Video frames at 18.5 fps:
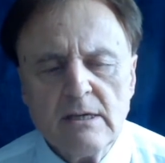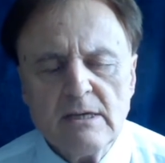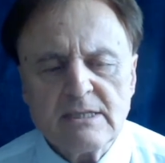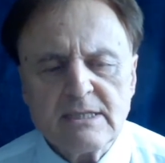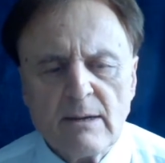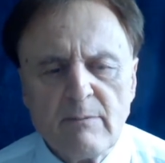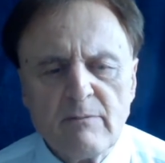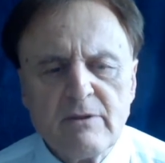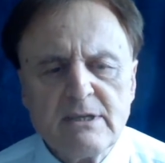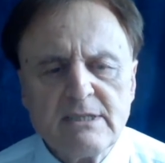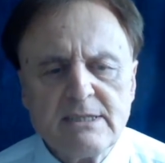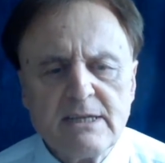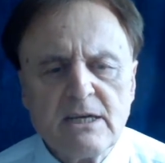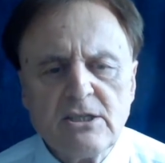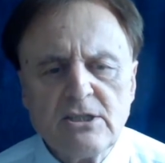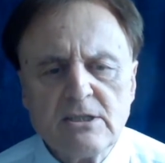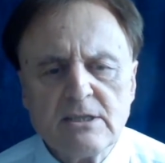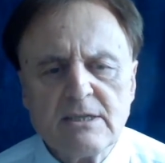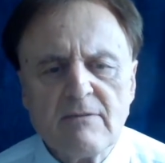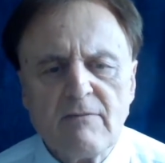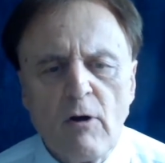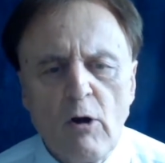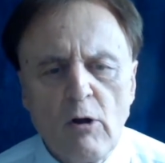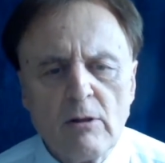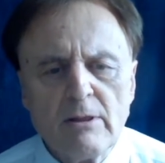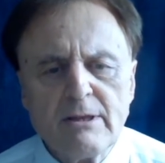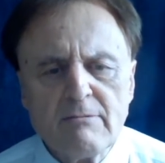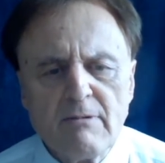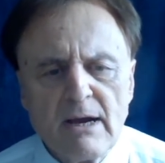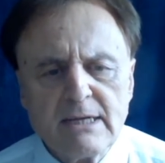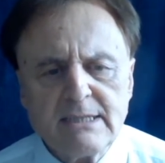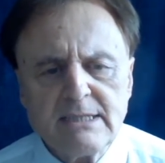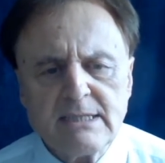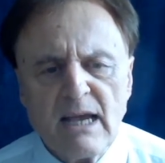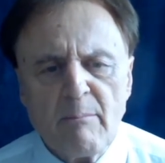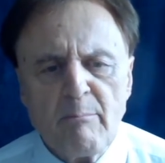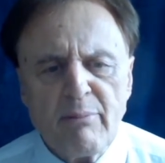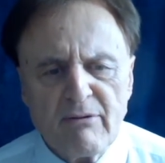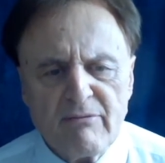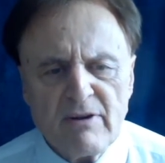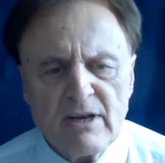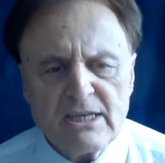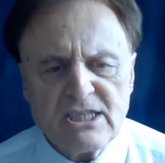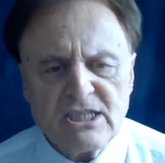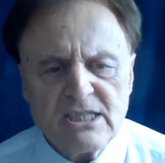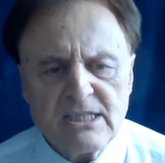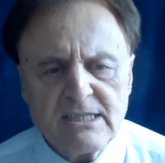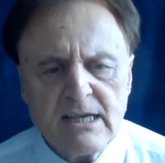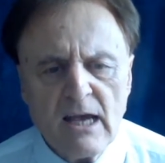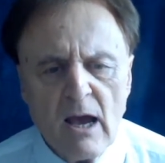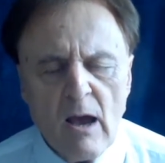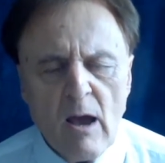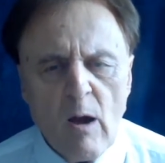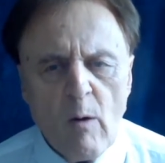Some of these nations have all the rights and privileges,